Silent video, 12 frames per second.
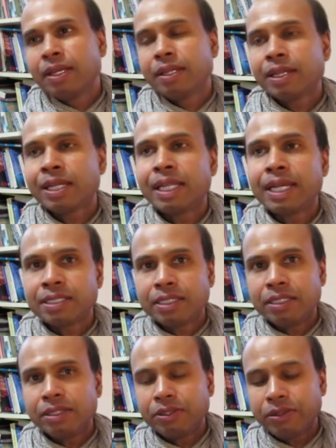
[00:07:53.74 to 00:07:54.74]
they're,
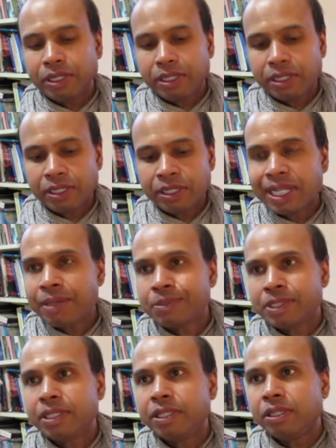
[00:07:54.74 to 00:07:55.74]
collecting, they're
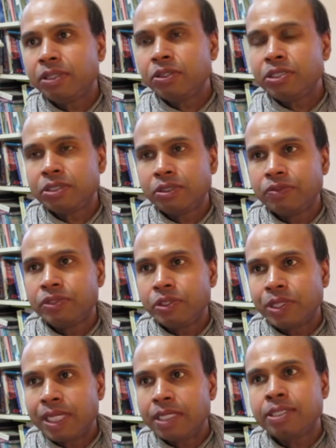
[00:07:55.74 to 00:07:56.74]
collapsing the illusion of
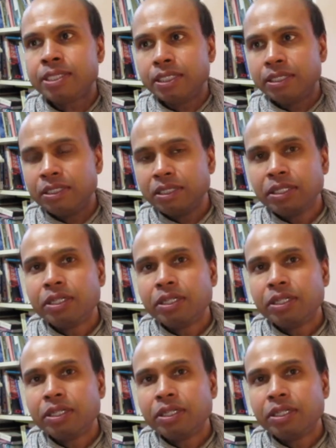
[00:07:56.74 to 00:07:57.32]
duality,